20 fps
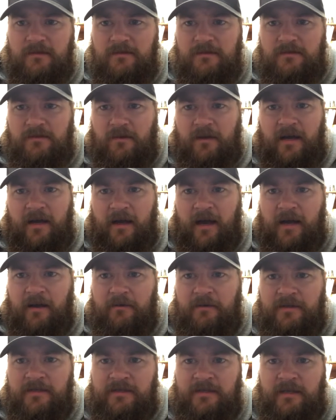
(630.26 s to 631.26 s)
so I
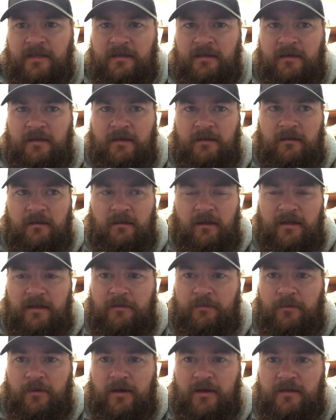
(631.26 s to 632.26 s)
always did
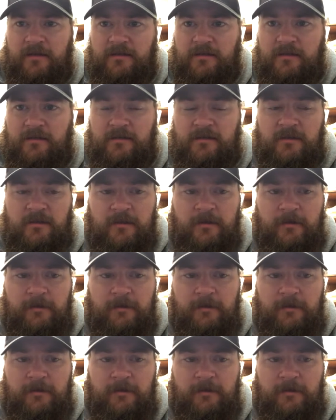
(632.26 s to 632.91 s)
leg presses,